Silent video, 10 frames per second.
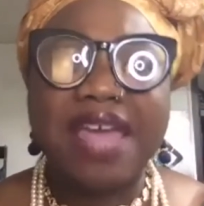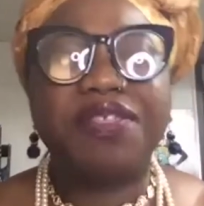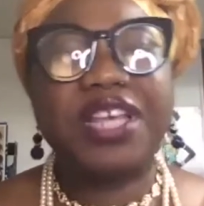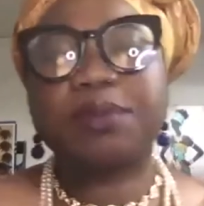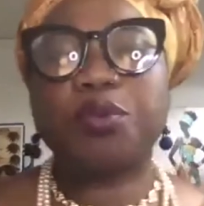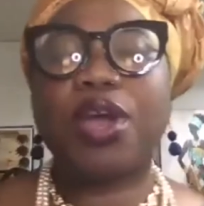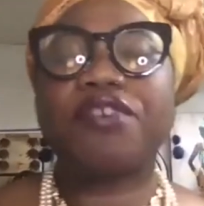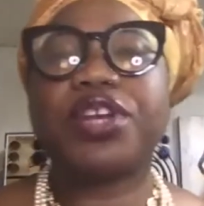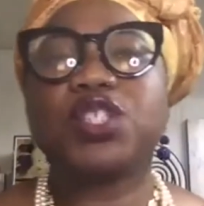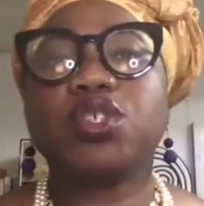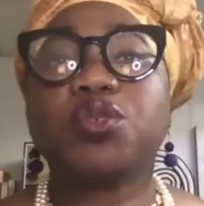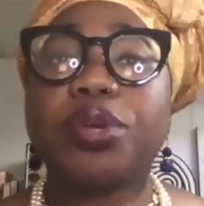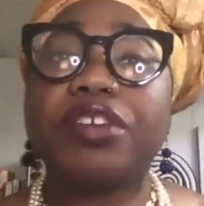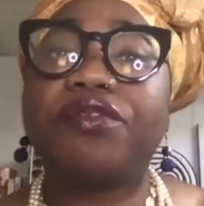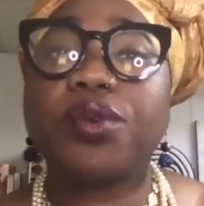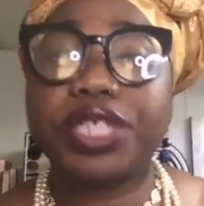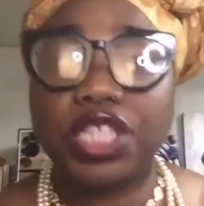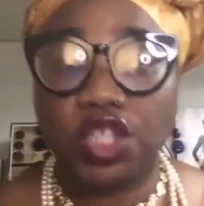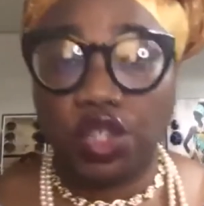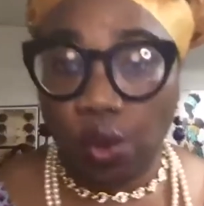This preference was reinforced
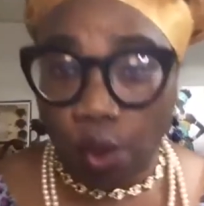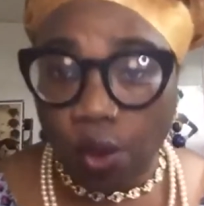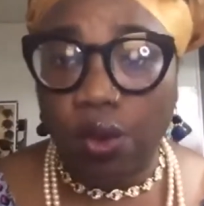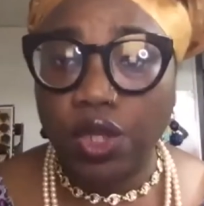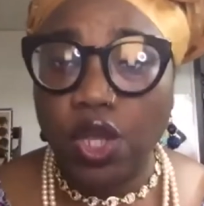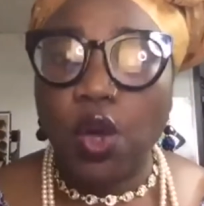in school,